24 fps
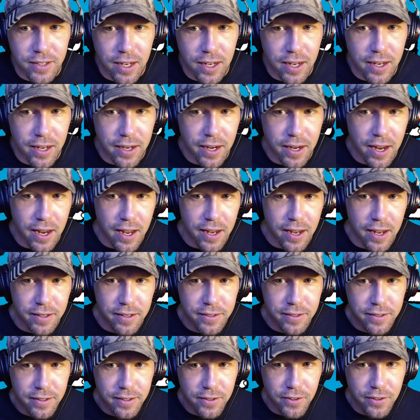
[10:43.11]
Uh, yeah,
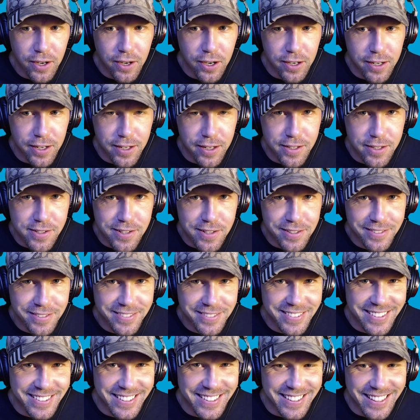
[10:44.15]
there it is.
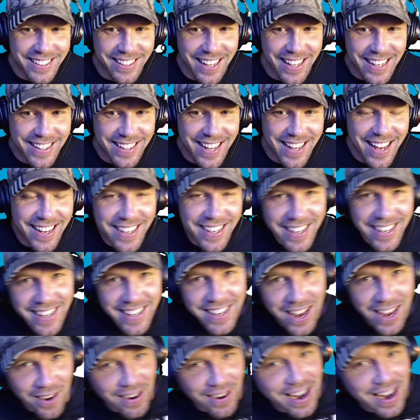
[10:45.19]
You like that?
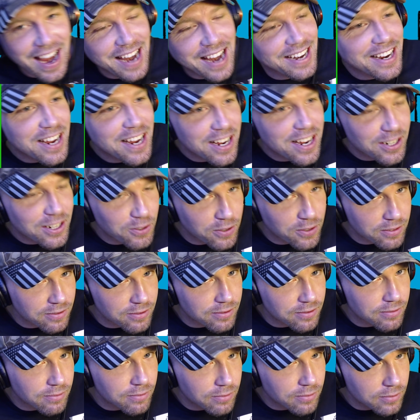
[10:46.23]
All right, hey,
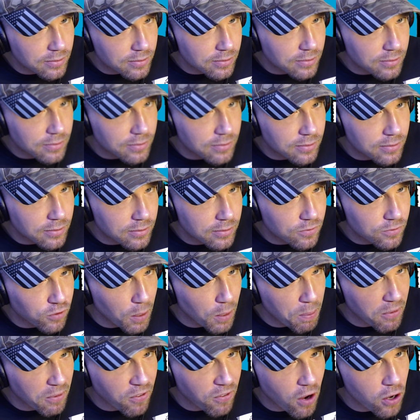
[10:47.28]

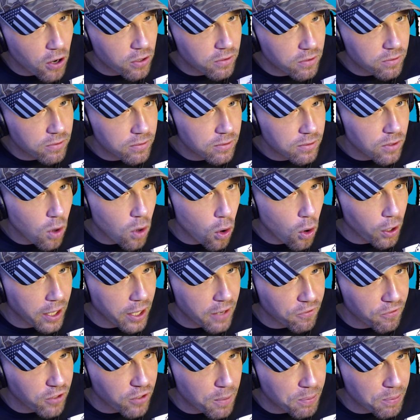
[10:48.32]
flip your phone, or
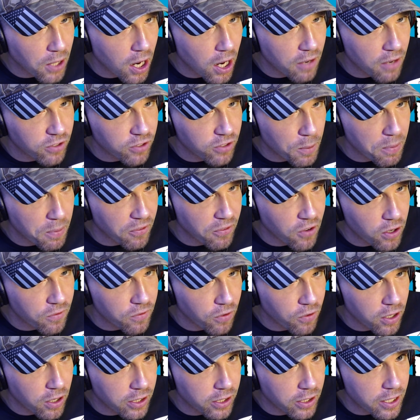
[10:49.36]
get flipped off. Flip your phone
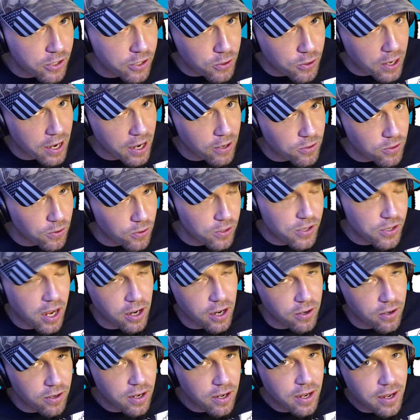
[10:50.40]
vertically, right now it's
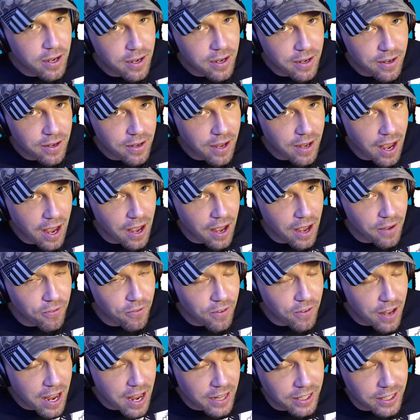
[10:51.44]
horizontal. Uh,
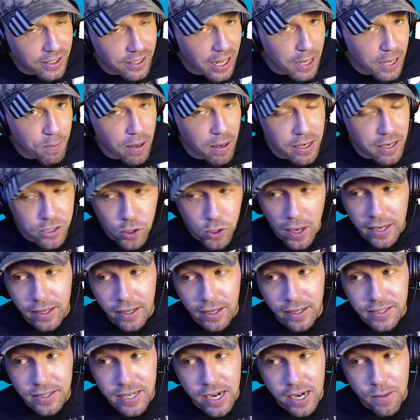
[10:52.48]
hit the like button so I can
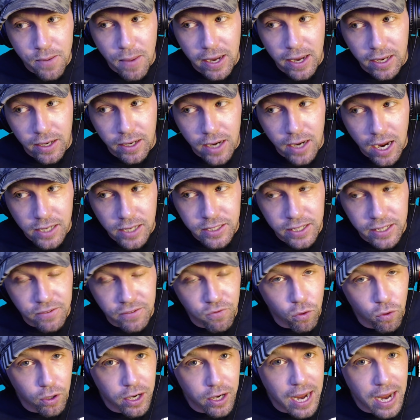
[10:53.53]
continue making content
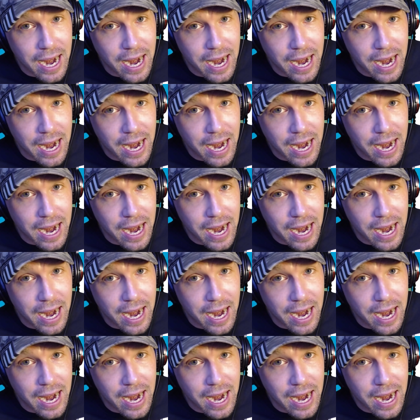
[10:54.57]
for you.